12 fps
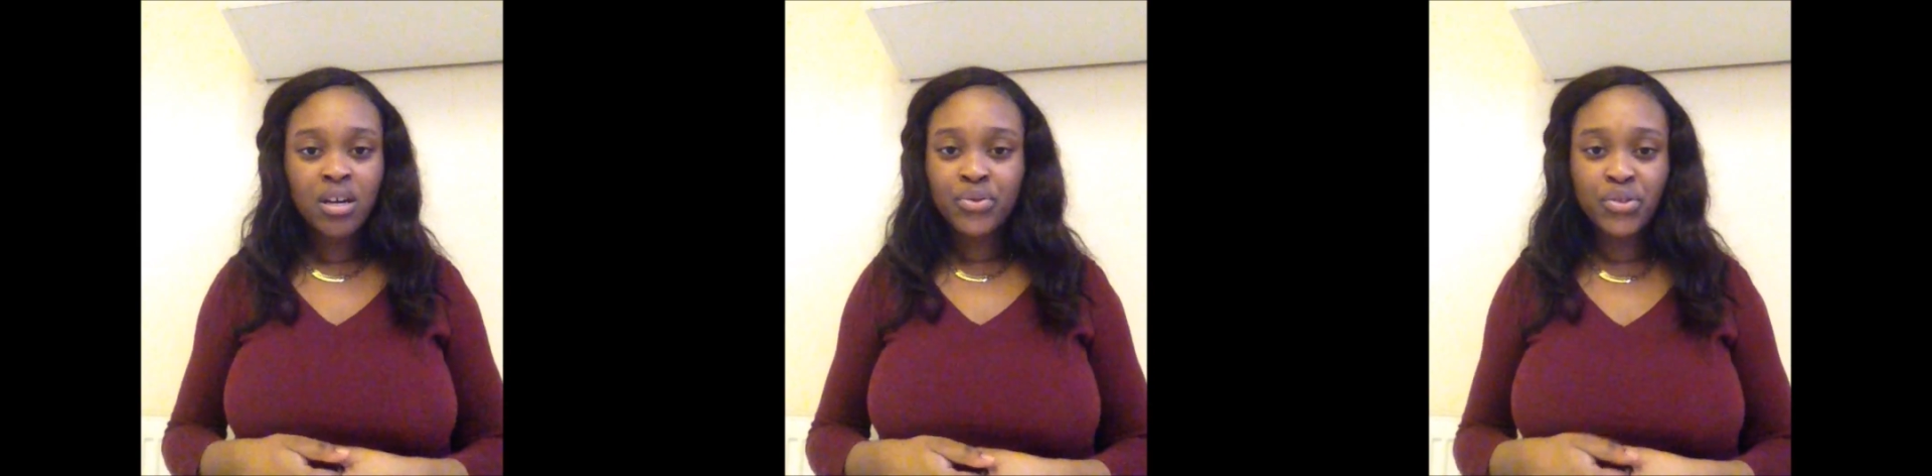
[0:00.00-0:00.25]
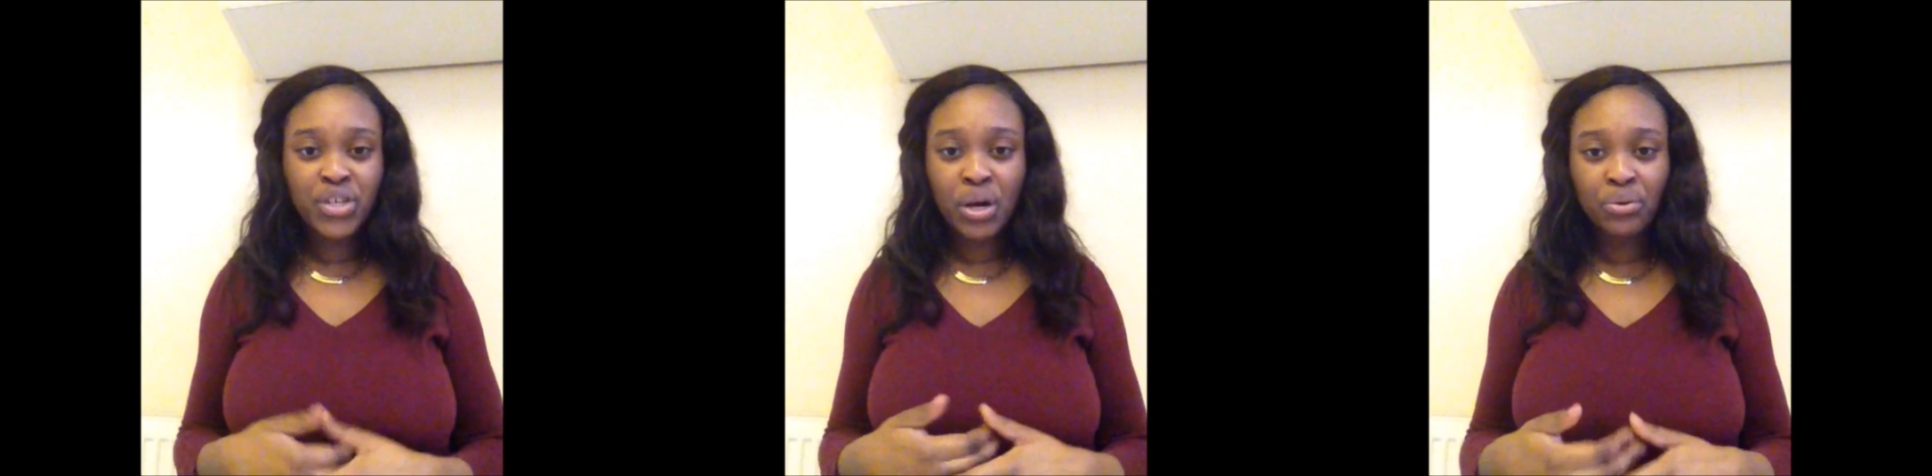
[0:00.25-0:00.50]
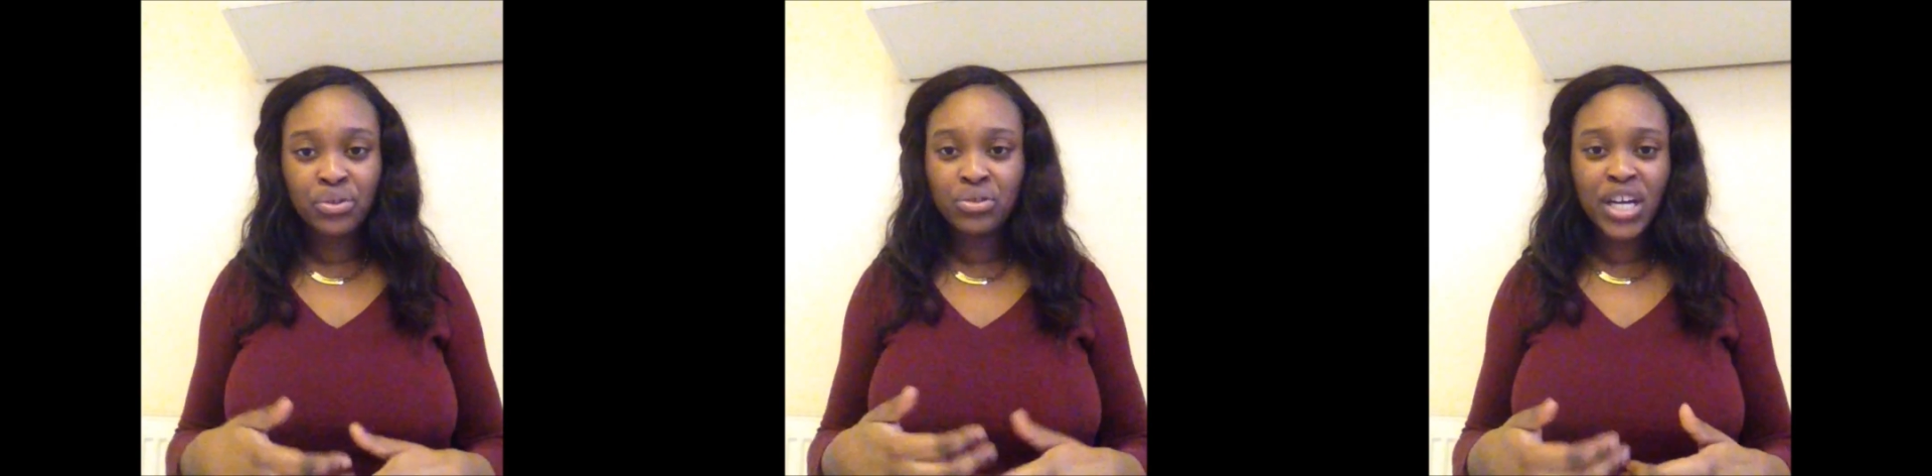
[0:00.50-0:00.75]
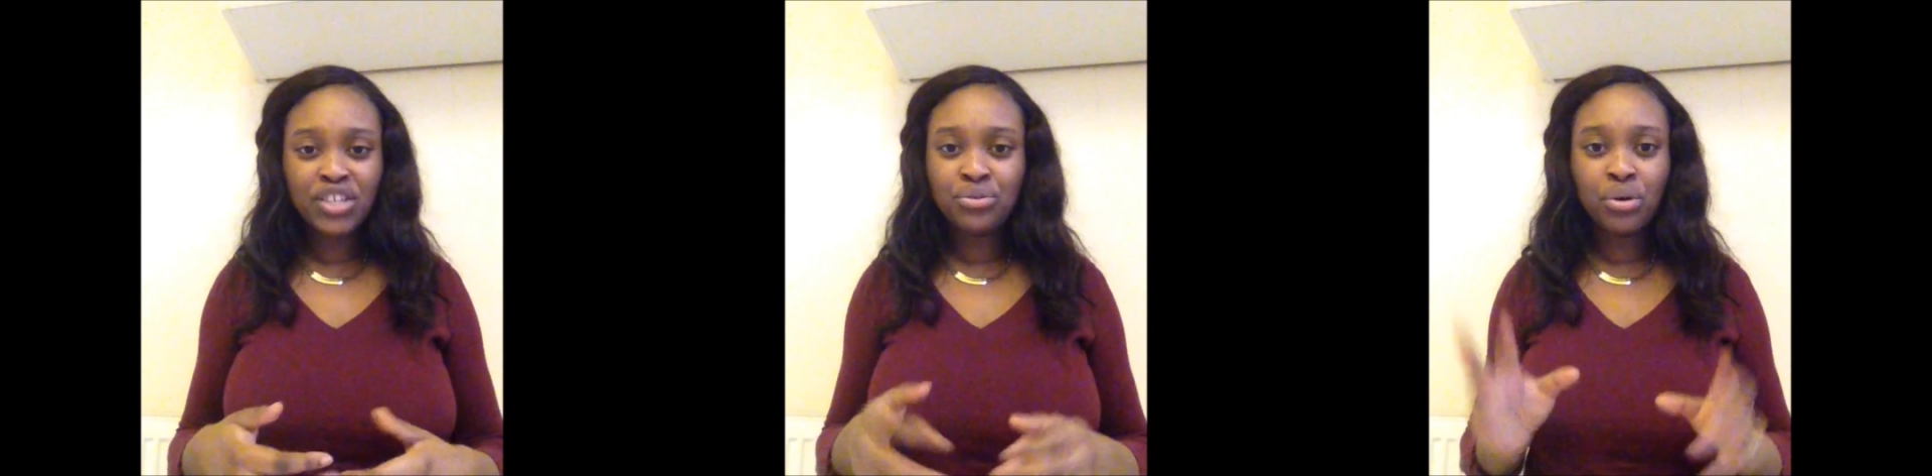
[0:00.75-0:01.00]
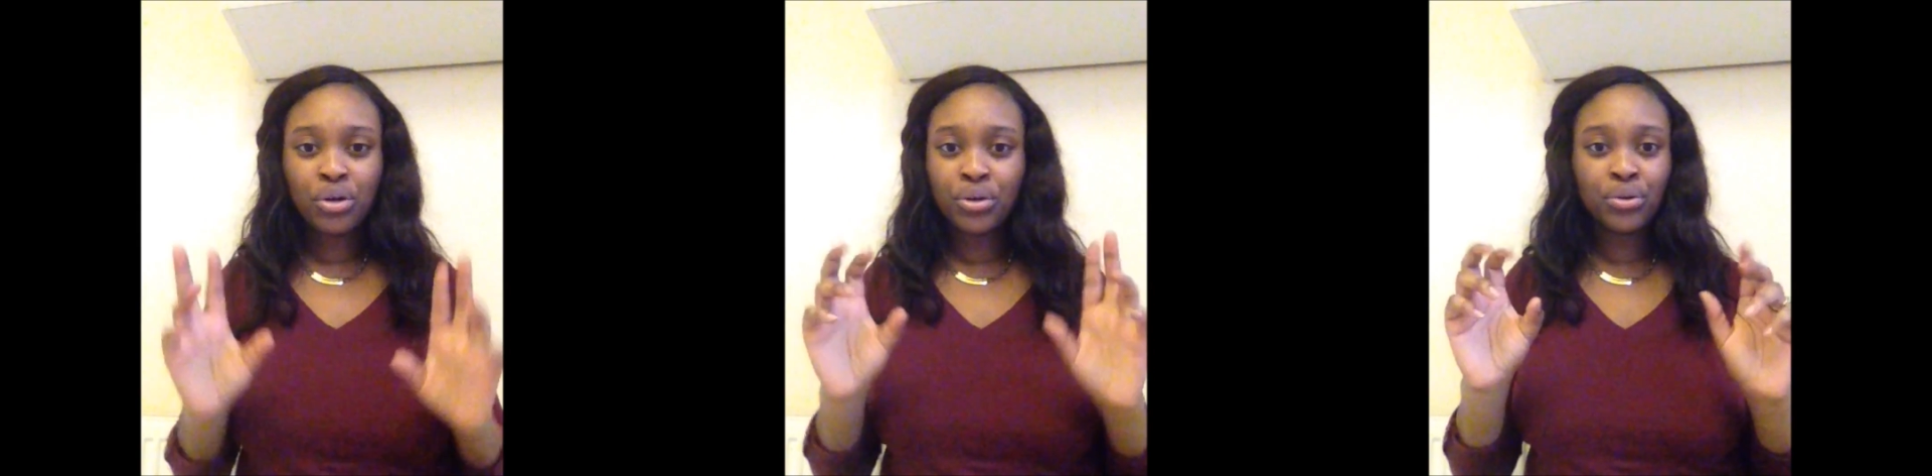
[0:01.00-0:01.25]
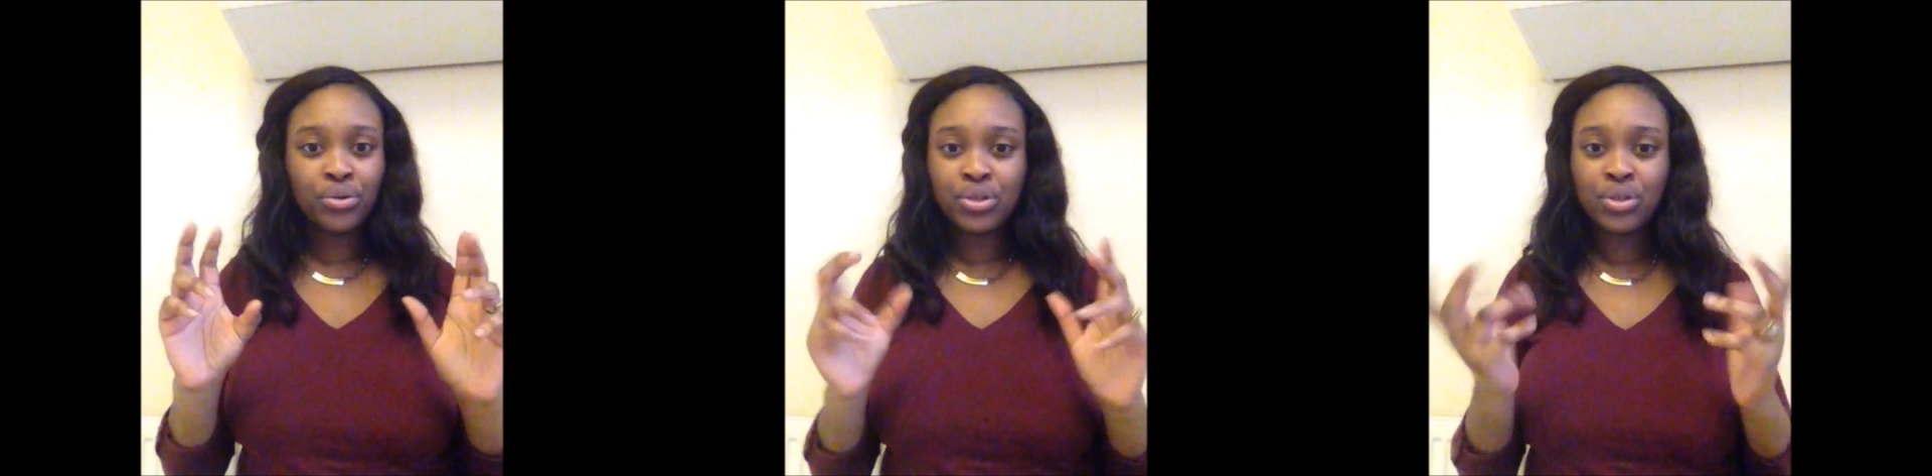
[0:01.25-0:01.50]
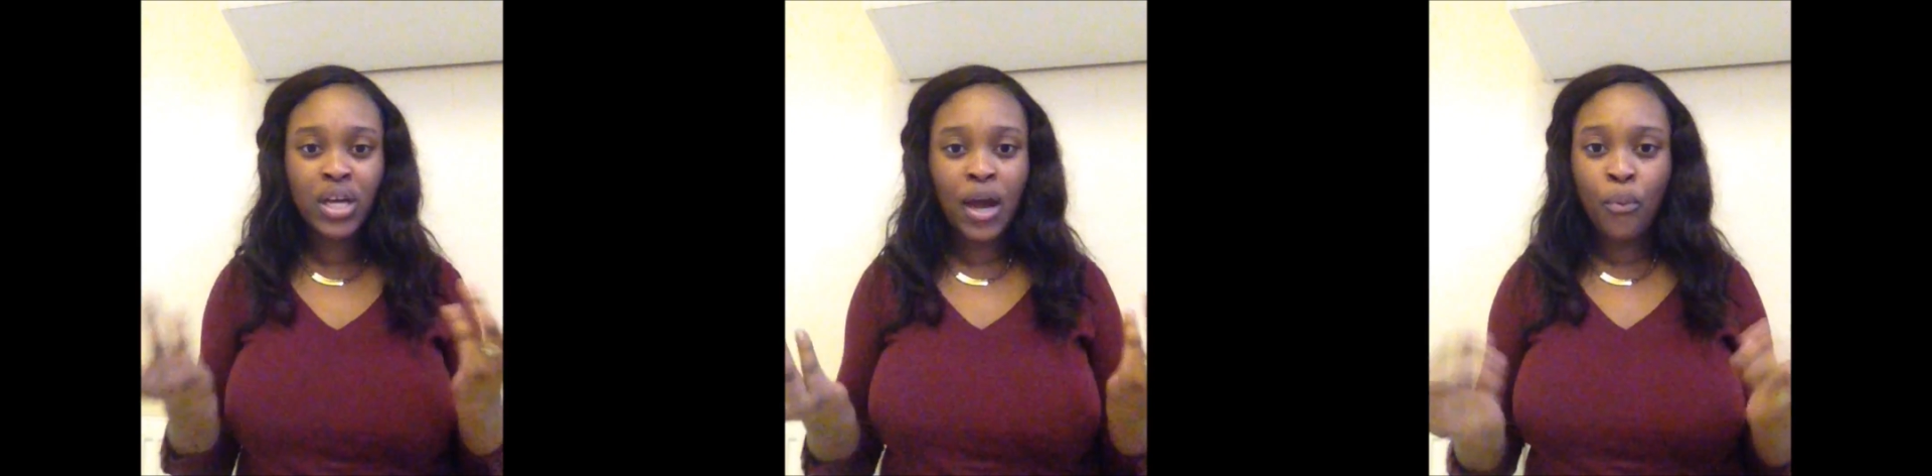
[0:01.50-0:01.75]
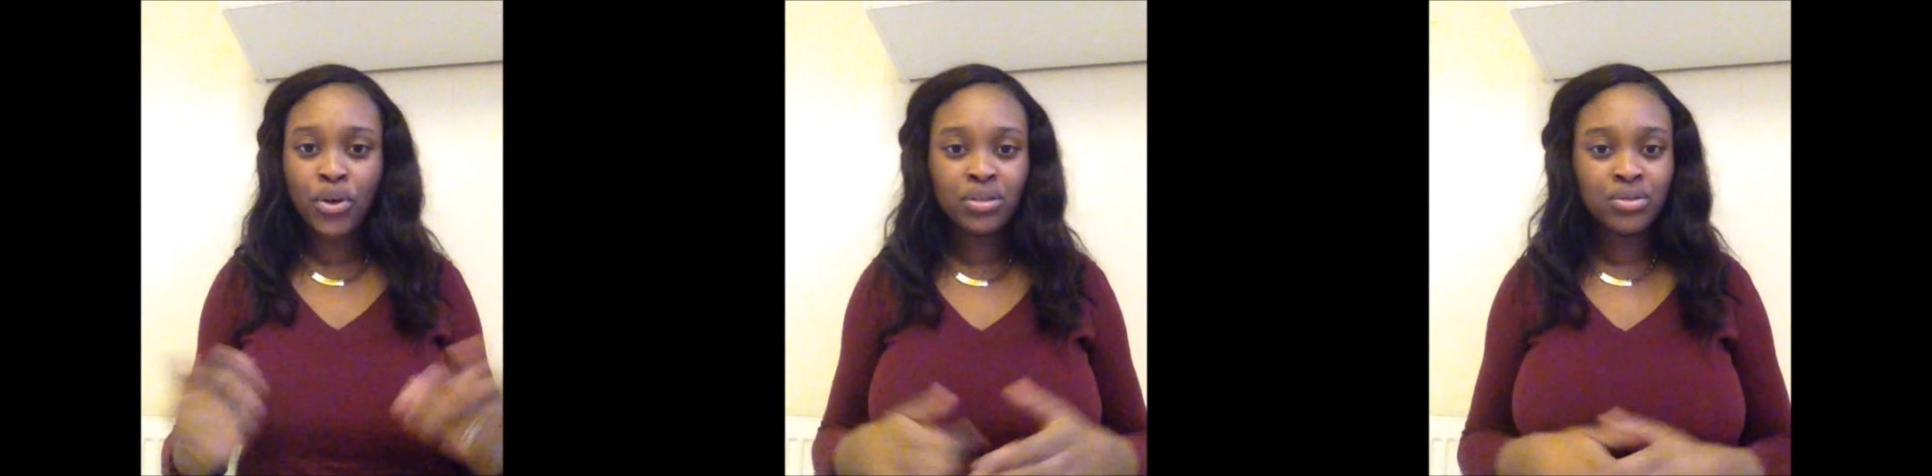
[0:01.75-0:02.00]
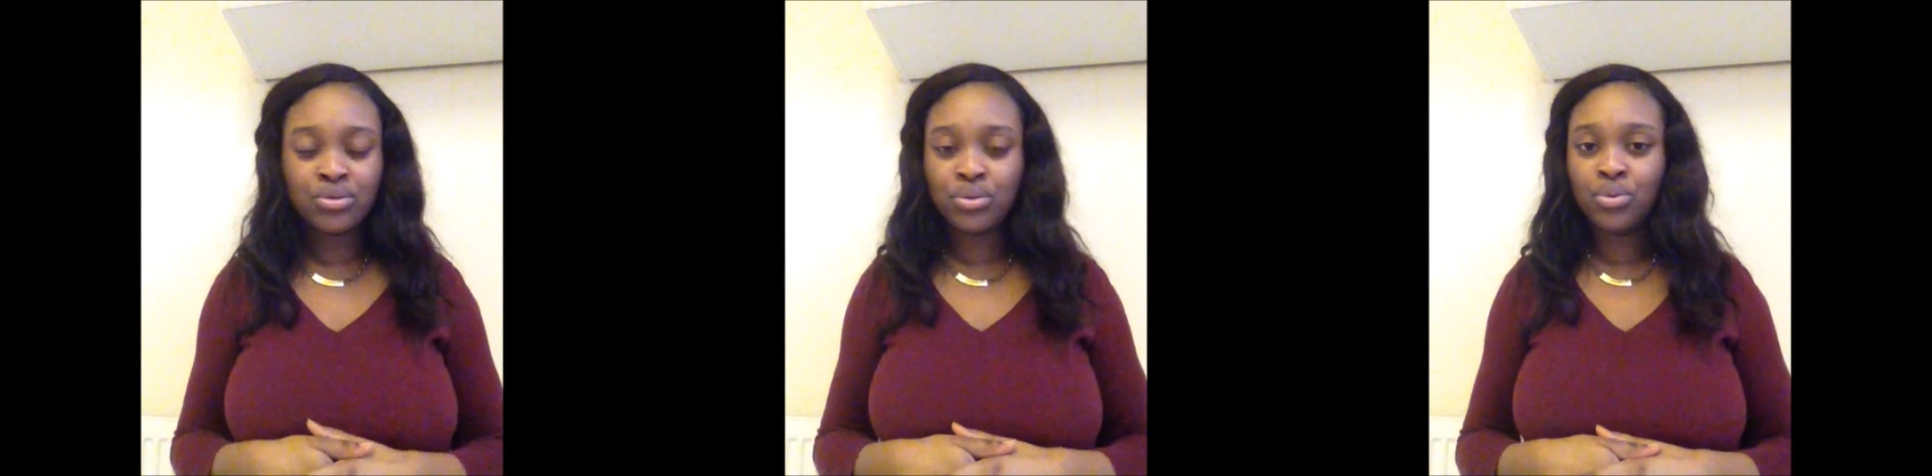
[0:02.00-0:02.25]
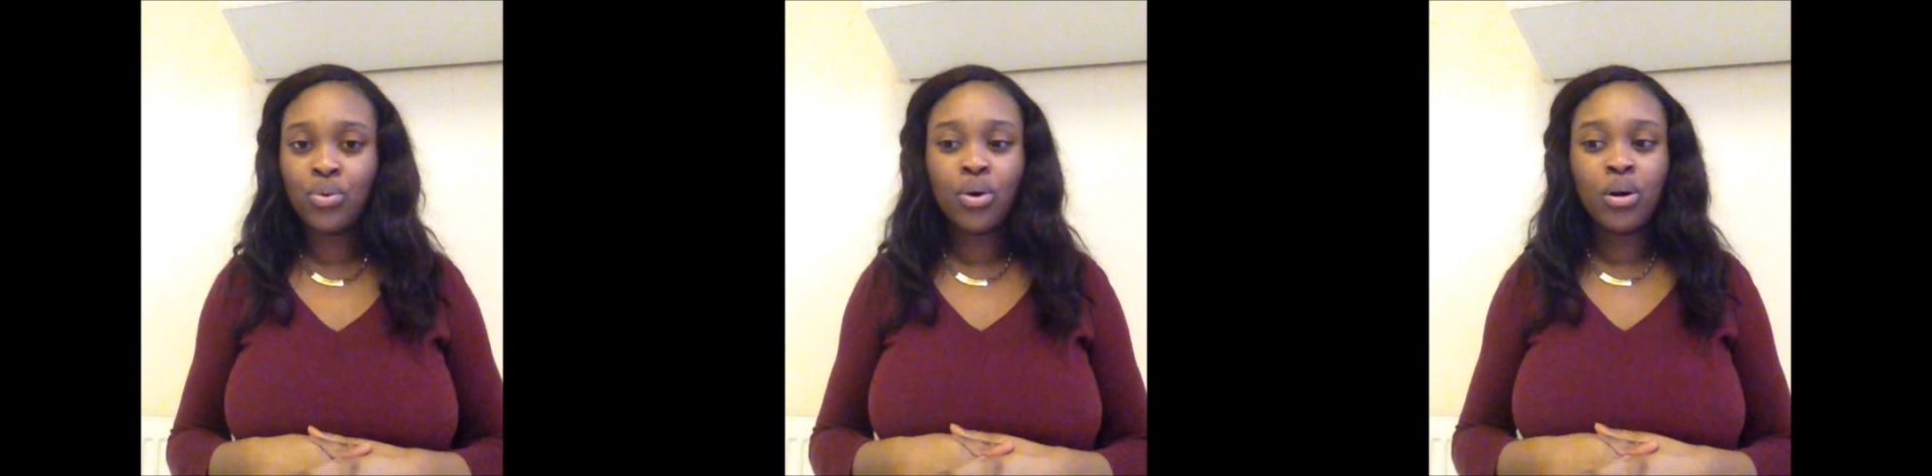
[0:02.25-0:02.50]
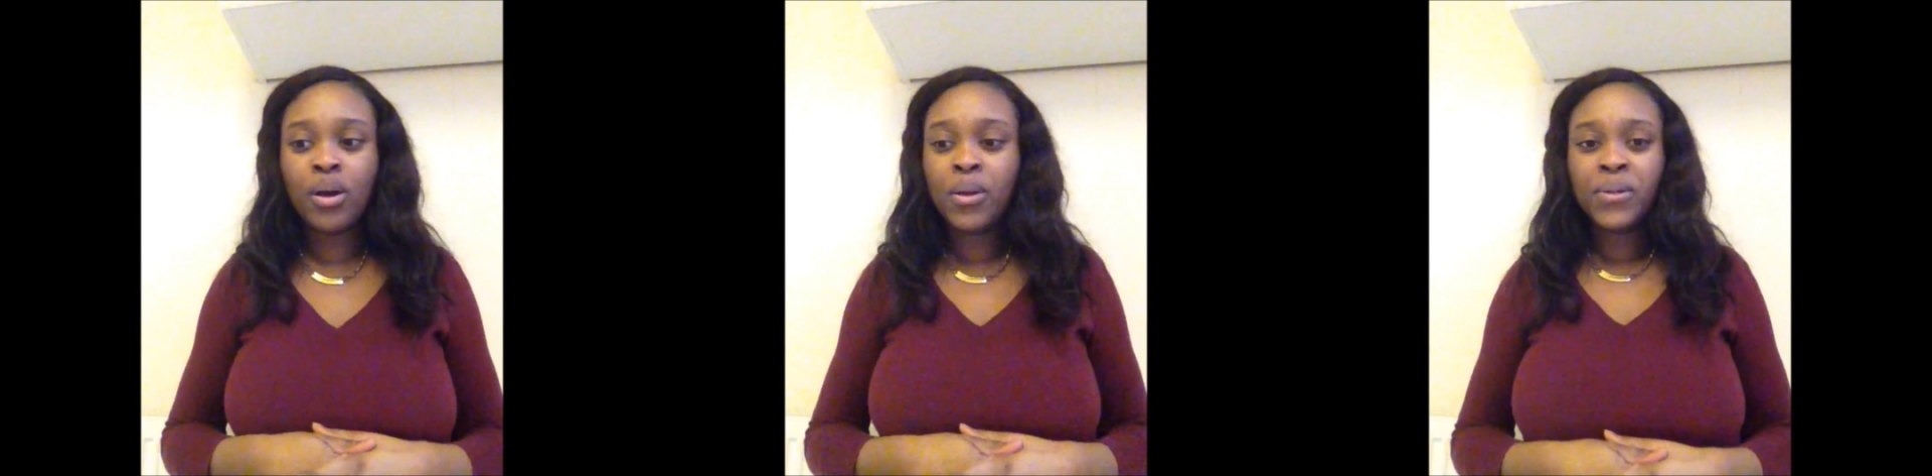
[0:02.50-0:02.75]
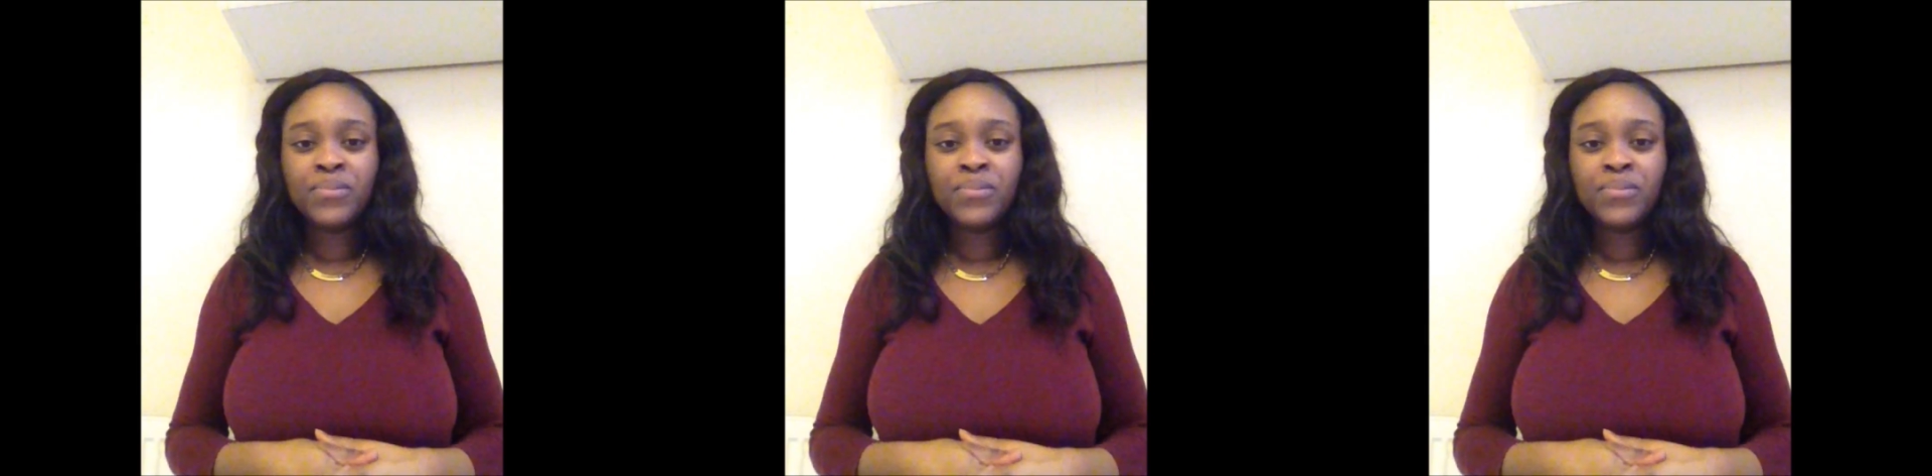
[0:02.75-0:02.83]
to tell you that you're good at what you do? Or